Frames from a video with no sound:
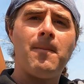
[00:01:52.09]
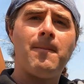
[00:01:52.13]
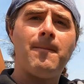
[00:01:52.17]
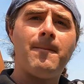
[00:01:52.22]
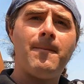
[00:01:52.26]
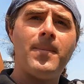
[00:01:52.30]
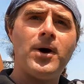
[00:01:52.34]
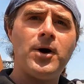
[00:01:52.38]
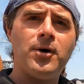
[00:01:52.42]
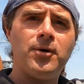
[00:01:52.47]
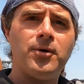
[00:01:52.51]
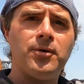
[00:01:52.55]

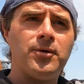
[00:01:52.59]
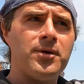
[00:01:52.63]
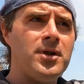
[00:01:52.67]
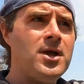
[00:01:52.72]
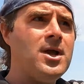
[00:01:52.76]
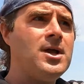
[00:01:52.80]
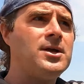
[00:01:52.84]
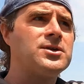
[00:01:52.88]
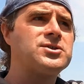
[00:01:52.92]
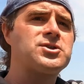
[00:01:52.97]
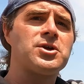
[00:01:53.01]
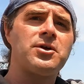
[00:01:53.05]
mode.
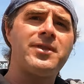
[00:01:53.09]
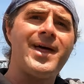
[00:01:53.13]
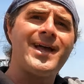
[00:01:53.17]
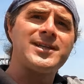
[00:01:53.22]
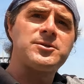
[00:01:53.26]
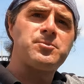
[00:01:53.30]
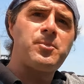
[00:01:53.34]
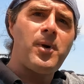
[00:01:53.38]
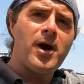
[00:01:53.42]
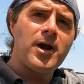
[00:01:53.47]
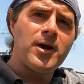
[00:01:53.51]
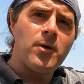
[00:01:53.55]
So
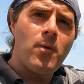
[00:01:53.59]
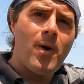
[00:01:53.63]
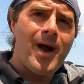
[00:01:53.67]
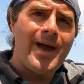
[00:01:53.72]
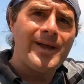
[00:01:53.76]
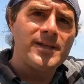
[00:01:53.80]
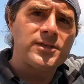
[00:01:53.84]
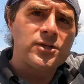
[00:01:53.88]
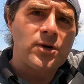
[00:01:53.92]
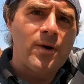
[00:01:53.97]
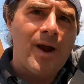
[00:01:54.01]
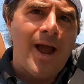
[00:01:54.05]
that's part of
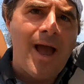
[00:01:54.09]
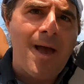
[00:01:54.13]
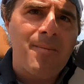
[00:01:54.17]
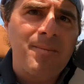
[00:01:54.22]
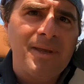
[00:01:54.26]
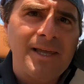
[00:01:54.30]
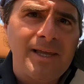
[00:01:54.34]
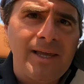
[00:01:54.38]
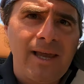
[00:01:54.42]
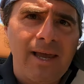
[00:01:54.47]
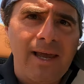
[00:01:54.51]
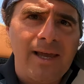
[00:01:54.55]
why it's
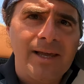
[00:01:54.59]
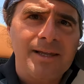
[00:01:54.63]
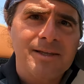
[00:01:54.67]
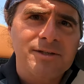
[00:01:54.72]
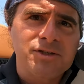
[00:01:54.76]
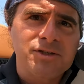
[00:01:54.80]
grabby.